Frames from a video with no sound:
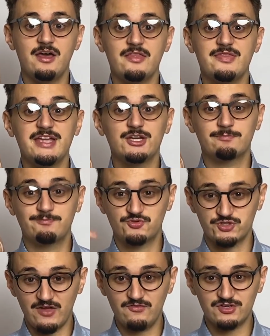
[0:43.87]
their
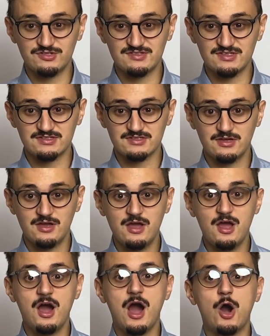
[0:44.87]
preferences,
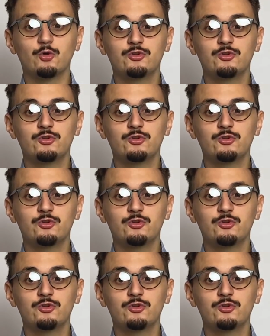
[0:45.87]
how